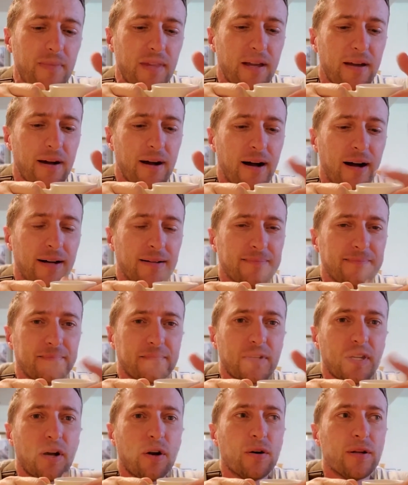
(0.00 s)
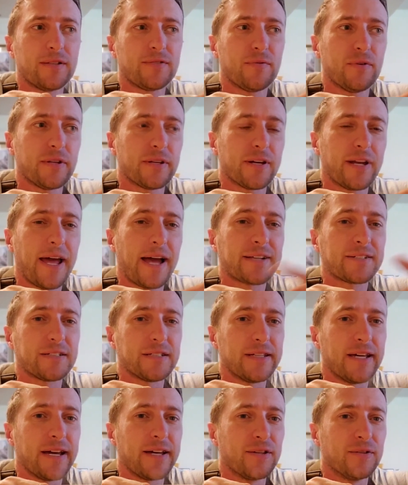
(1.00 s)
Oh, that's really good. Actually,
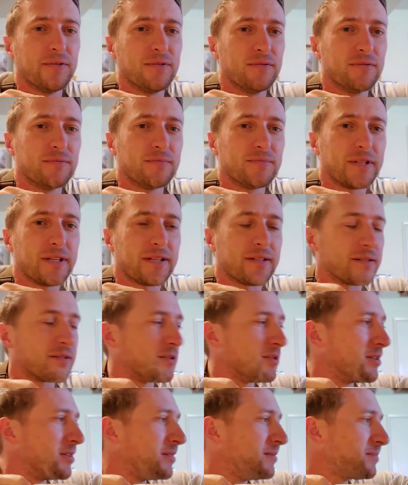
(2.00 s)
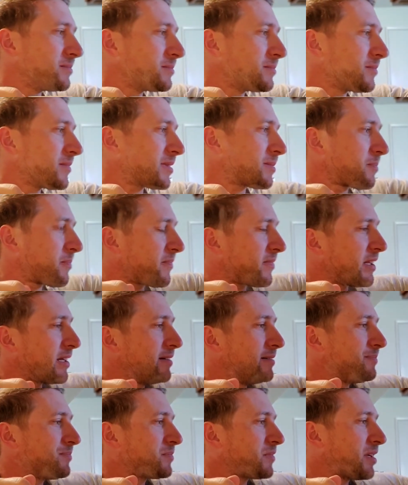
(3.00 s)
yeah, you do get a good
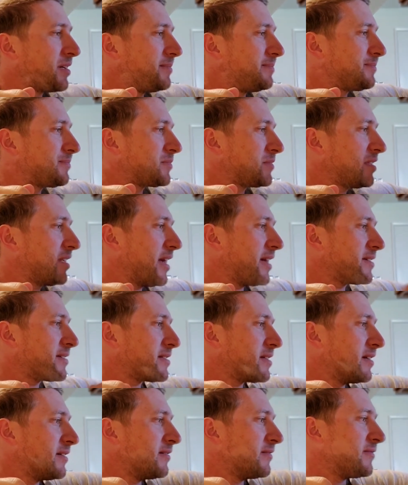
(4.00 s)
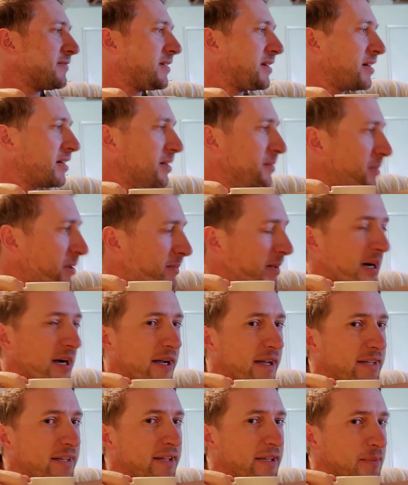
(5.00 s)
taste of
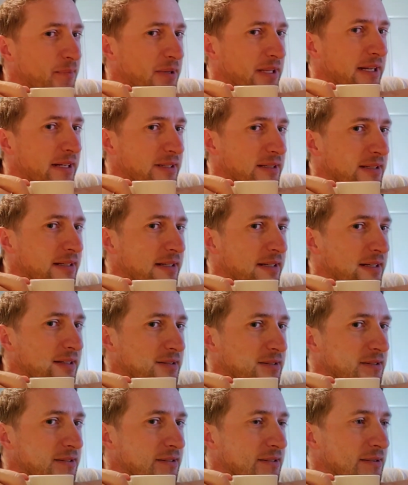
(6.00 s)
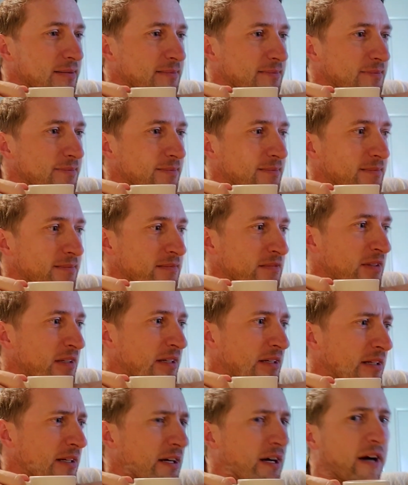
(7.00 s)
papaya and black tea, actually.
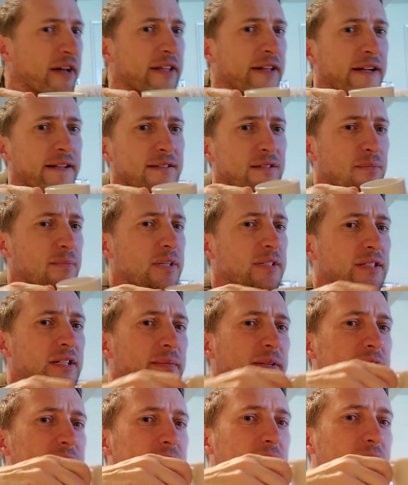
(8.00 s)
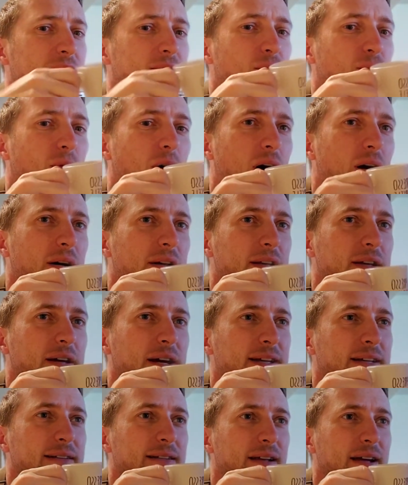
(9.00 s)
Honey, not so much. Maybe it's the raw honey. I
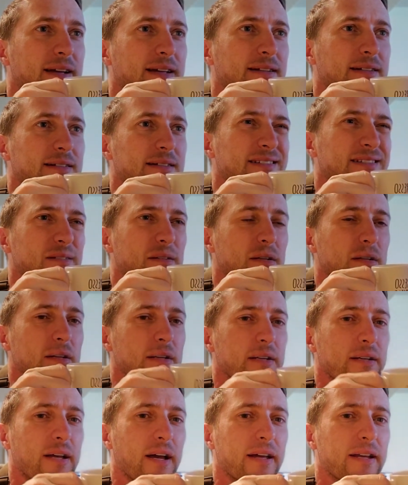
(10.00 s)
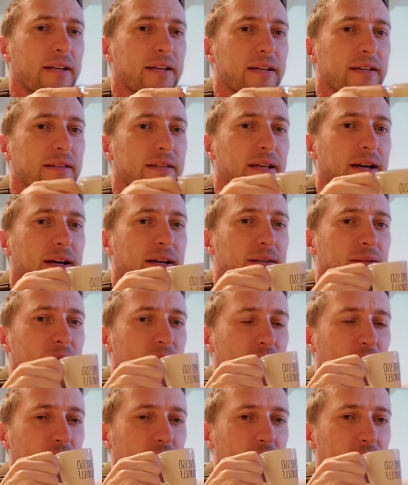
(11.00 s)
can kind of get that.
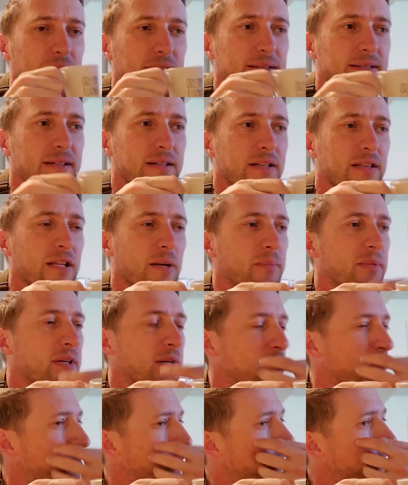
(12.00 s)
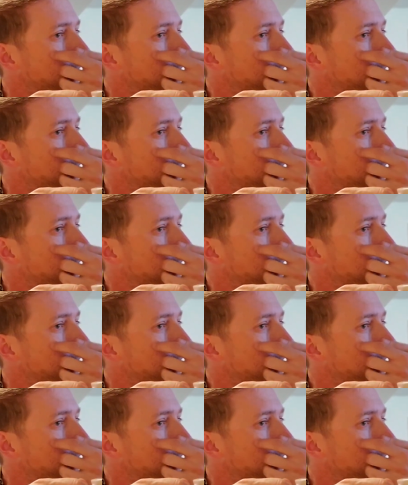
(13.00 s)
This is a Colombian